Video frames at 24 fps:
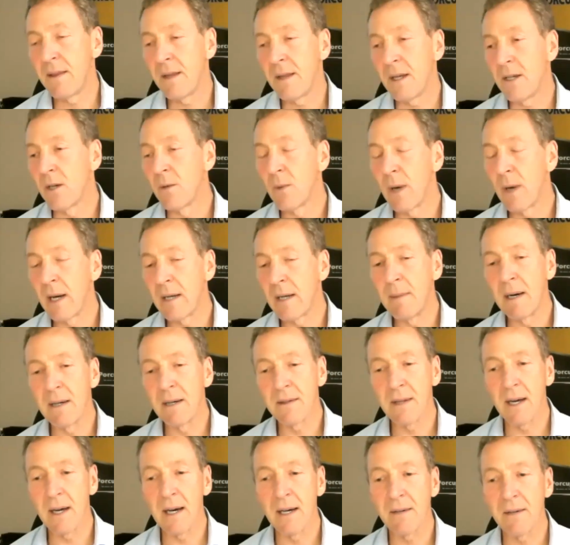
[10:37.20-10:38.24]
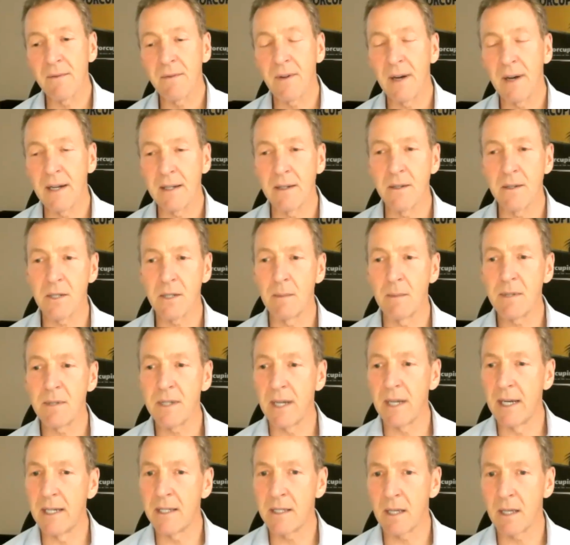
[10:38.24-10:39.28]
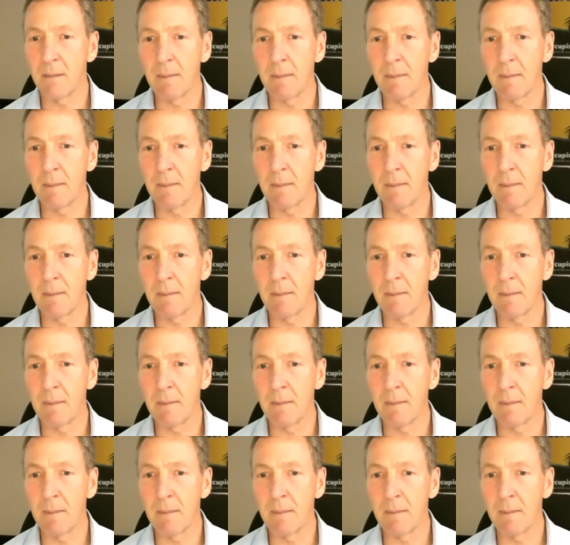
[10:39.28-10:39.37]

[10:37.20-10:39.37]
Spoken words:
think you're right about that. In fact, in some states,